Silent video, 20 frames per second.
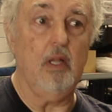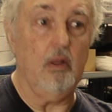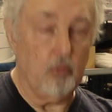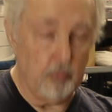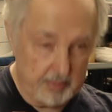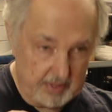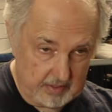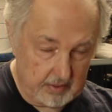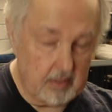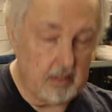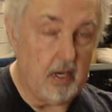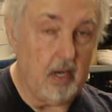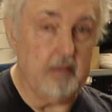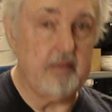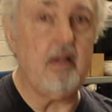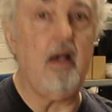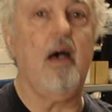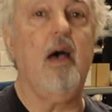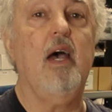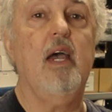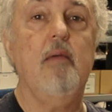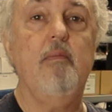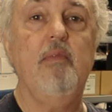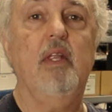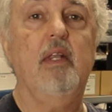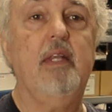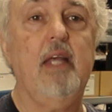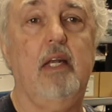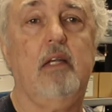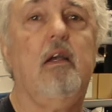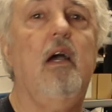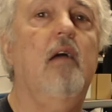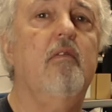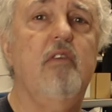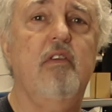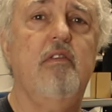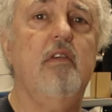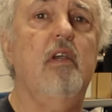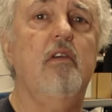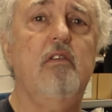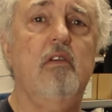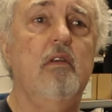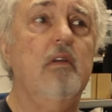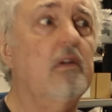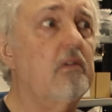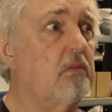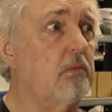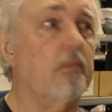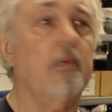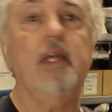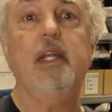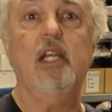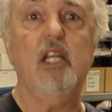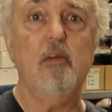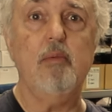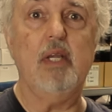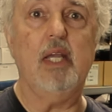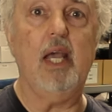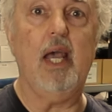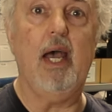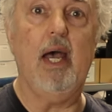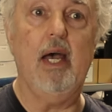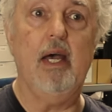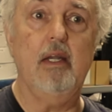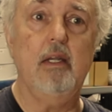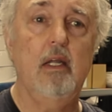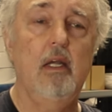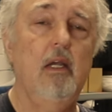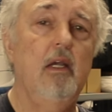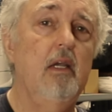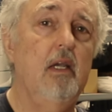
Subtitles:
There will be a time that conversation is ready to be had